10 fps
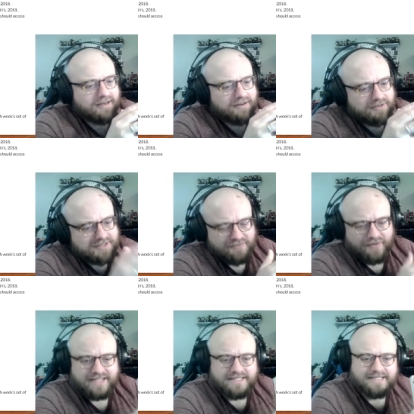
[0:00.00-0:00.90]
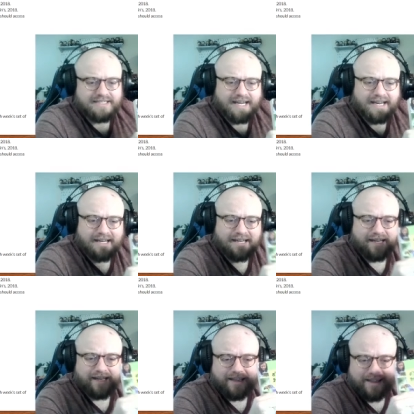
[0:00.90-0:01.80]
suffice to say,
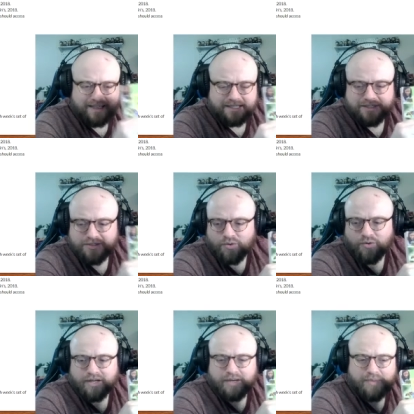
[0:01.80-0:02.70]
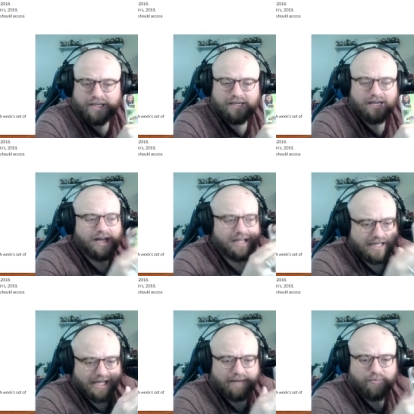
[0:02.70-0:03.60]
this is going to be a
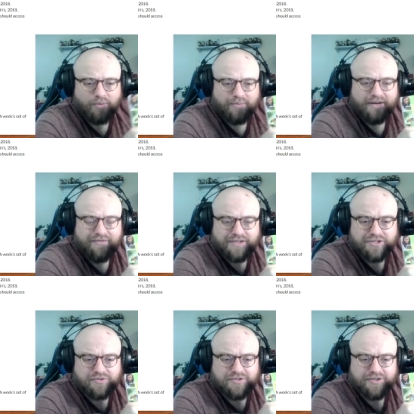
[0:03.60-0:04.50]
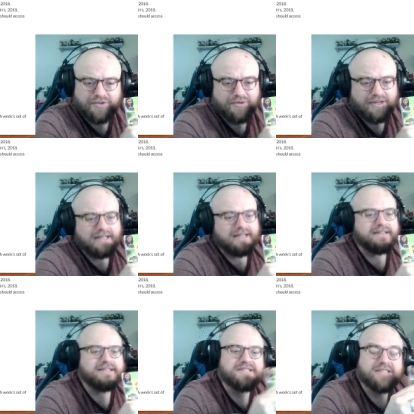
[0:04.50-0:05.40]
lot more beneficial to you
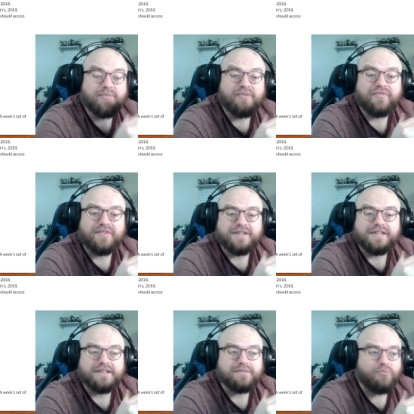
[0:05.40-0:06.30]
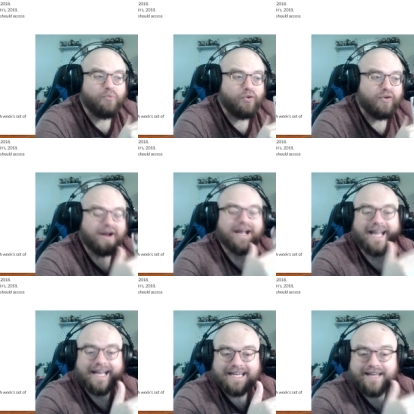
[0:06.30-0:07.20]
than some of the more
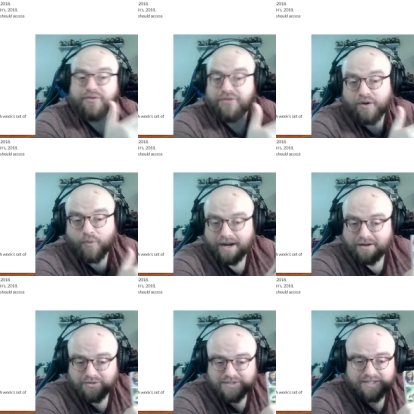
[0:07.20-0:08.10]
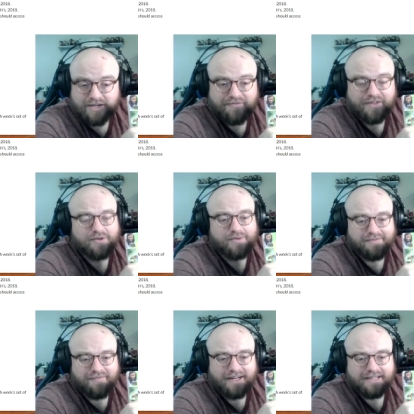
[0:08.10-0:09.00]
heady theoretical stuff that you
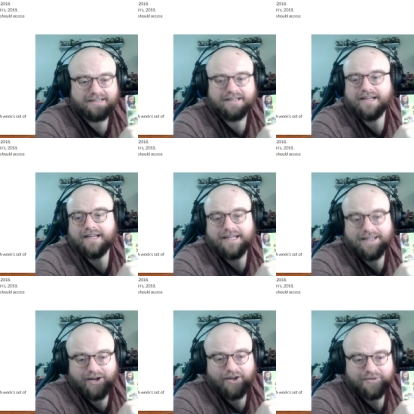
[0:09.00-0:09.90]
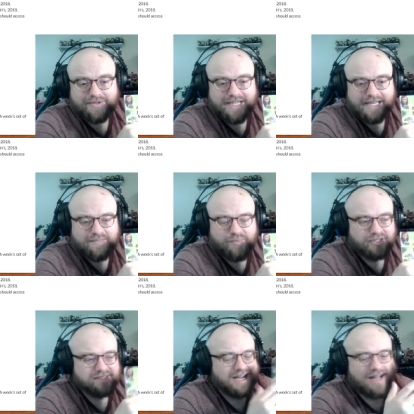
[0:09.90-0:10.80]
would find in other
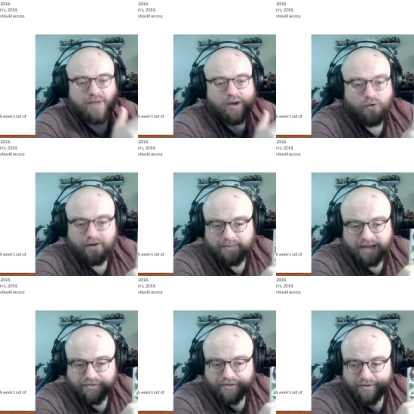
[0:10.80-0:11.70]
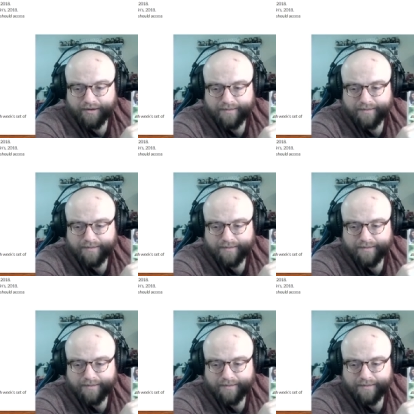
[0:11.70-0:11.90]
textbooks. I'm not worried about theory.